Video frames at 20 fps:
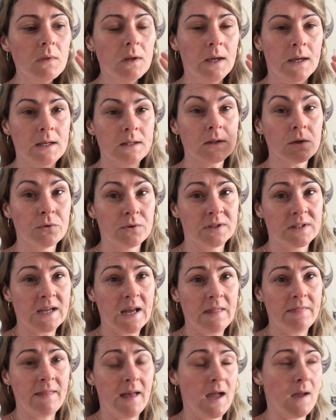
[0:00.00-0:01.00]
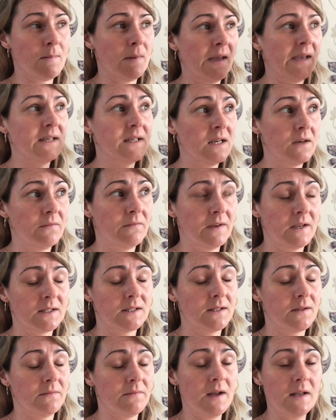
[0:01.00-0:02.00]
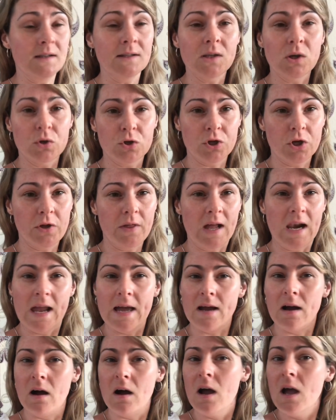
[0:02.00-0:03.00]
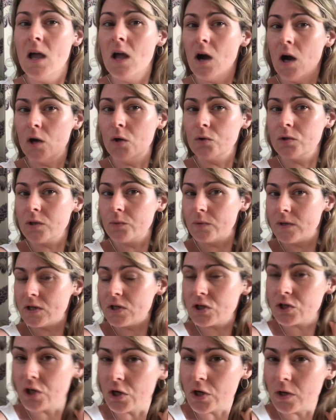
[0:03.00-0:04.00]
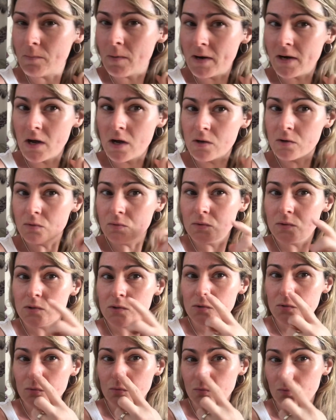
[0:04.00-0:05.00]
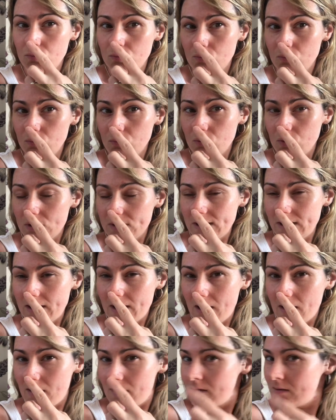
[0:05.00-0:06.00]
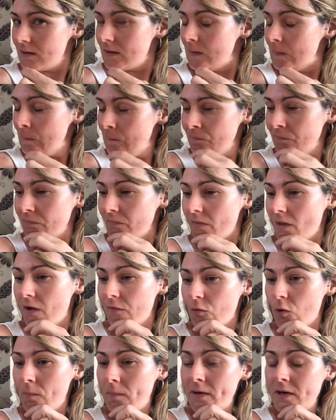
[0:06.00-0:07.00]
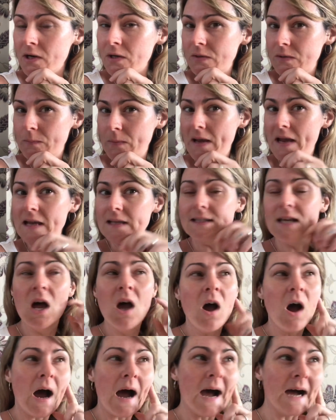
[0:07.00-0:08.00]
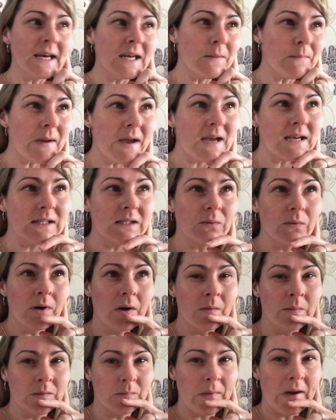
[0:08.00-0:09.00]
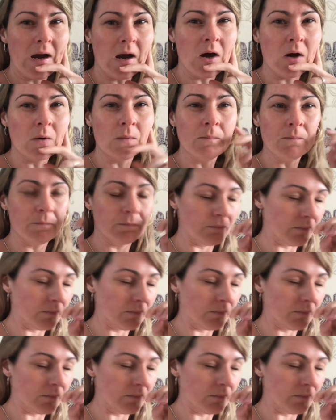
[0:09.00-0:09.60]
He's gone to get them. He did fix the fence, I'll show you that later. I also wanted to show you my nose. You see that? I've got my nose pierced. I had it pierced when I was about